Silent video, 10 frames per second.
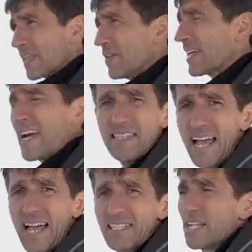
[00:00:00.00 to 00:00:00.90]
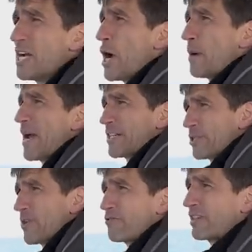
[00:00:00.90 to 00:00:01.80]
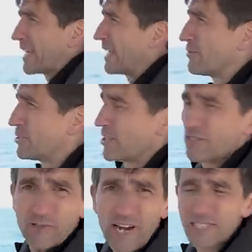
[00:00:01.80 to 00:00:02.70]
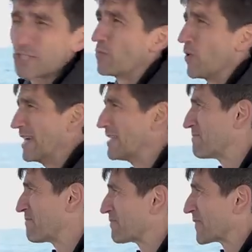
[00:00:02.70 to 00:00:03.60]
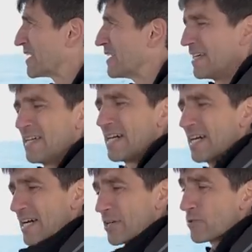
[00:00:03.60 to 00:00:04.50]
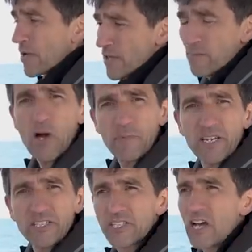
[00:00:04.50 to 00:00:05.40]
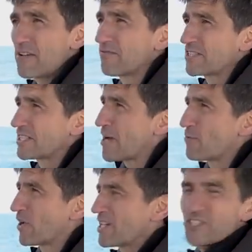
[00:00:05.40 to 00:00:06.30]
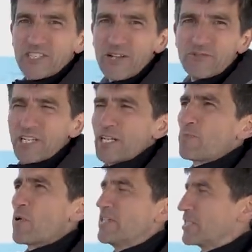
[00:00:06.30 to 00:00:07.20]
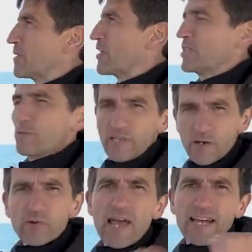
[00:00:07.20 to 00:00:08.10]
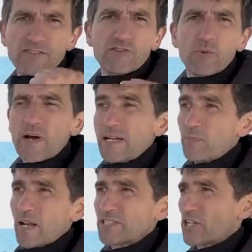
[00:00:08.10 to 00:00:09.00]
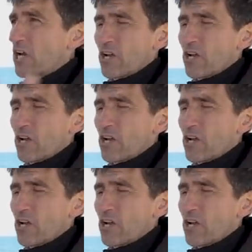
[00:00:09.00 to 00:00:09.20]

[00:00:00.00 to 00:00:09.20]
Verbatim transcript: Again, that adds about two hundred kilos to the transom weight, uh, and although that might be exciting for some, well, I just don't see the point, to be honest with you. All that extra weight plus a